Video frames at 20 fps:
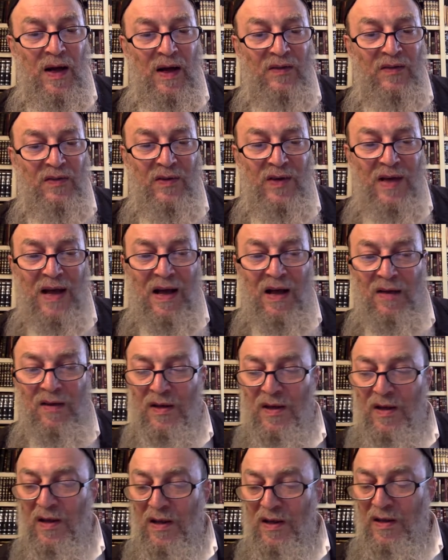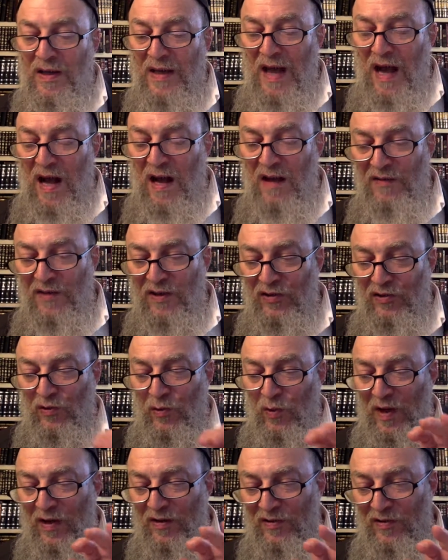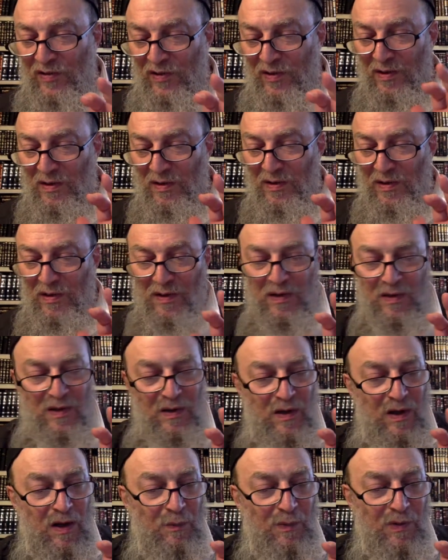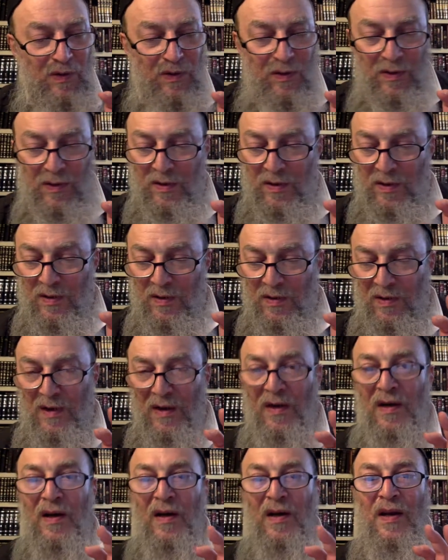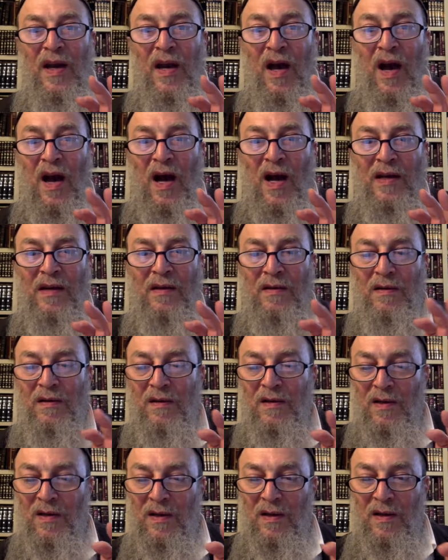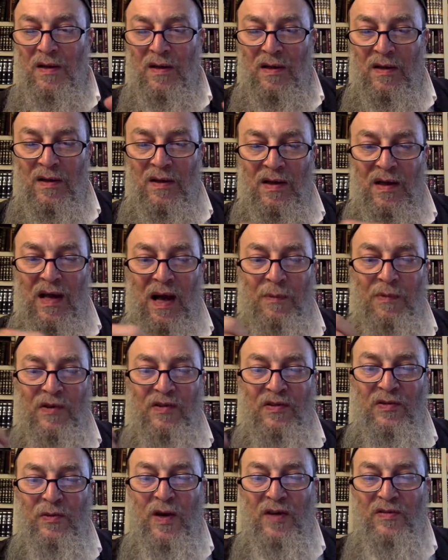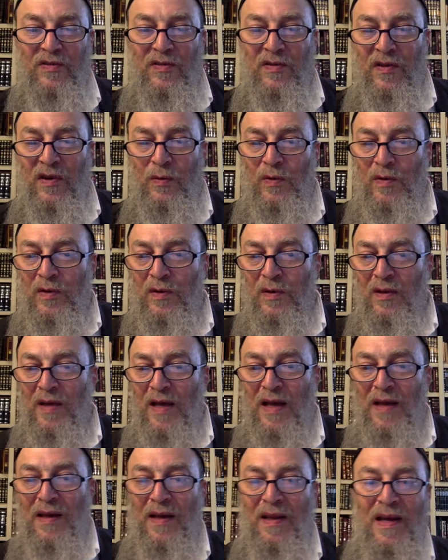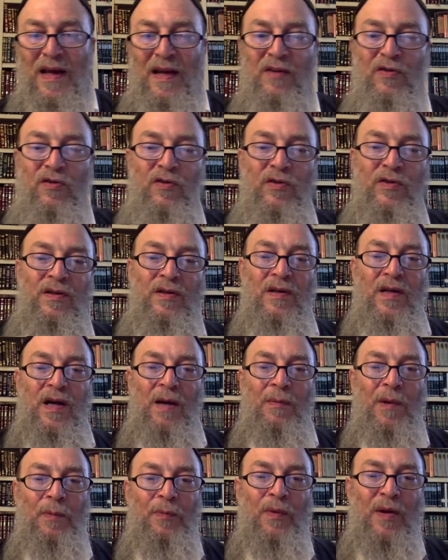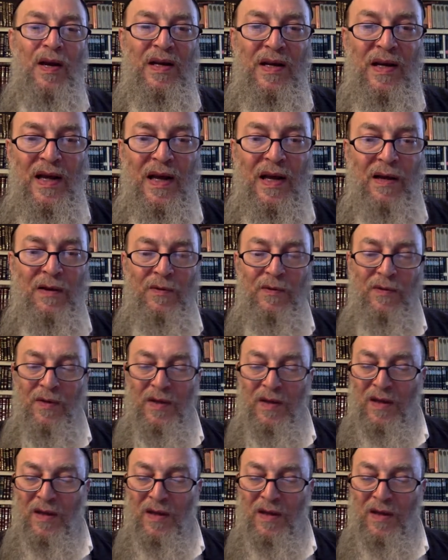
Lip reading: so now the obvious question, number 9, the obvious question that could come up right now